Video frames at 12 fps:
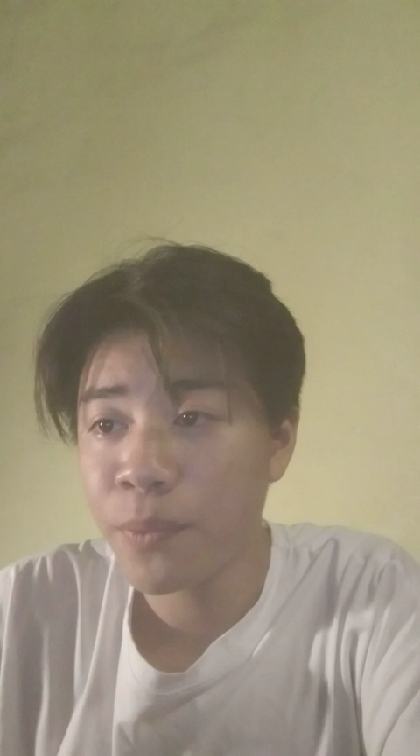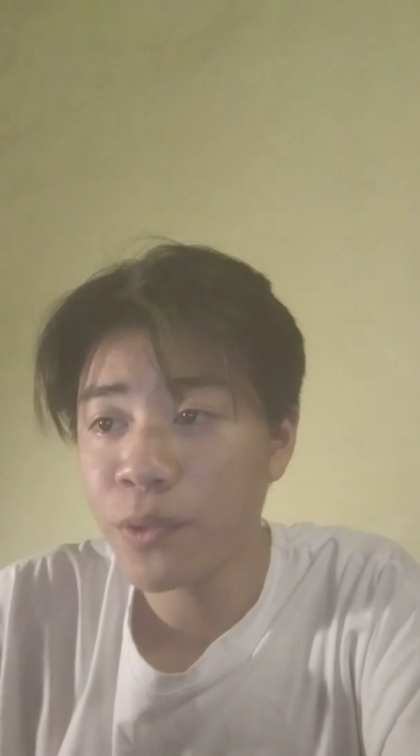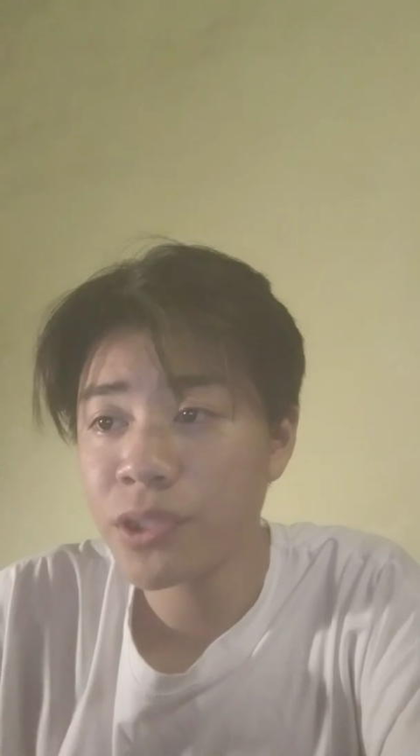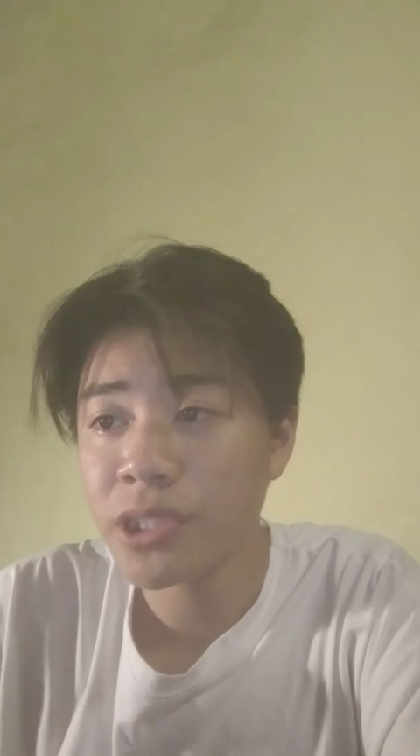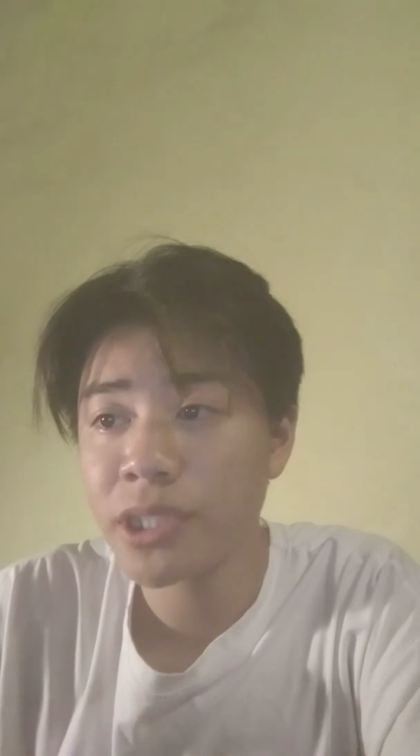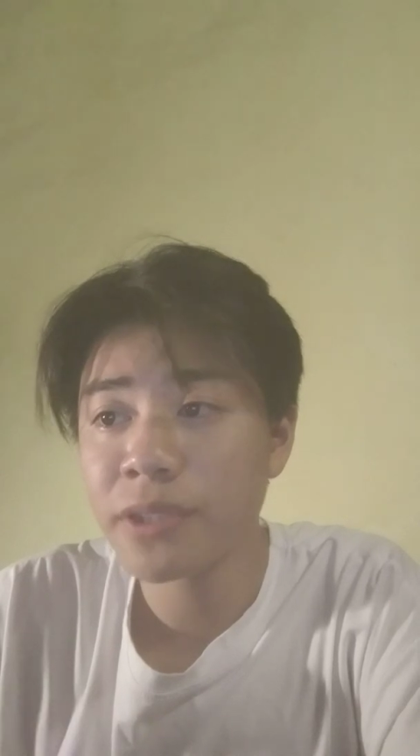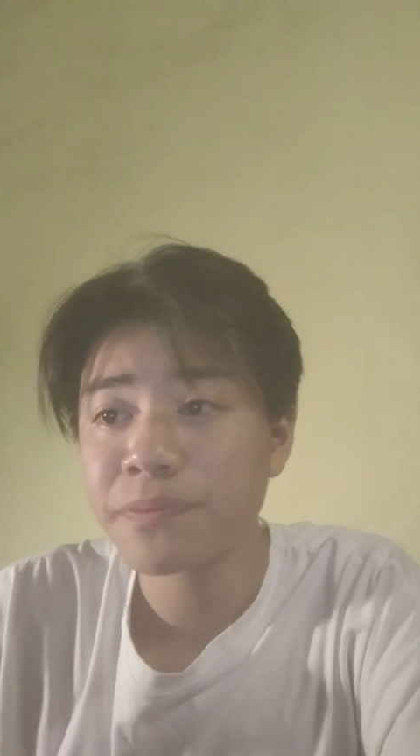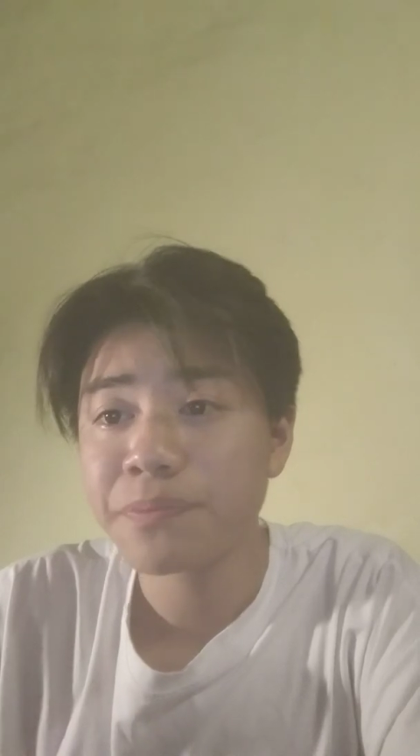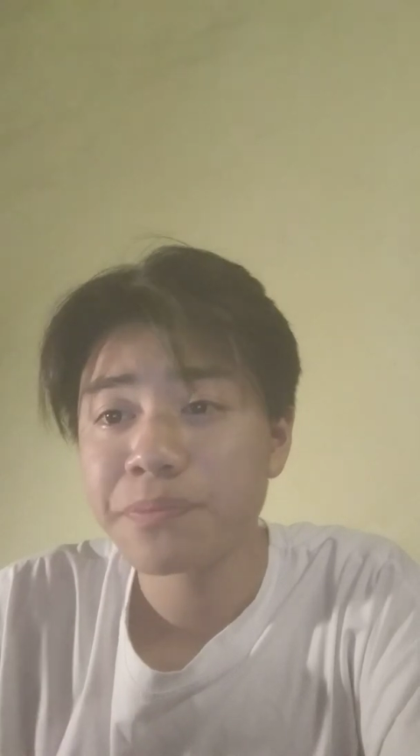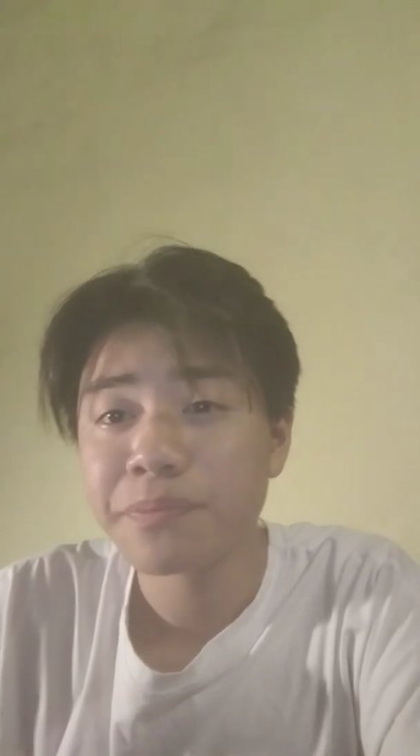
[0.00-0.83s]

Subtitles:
pushing.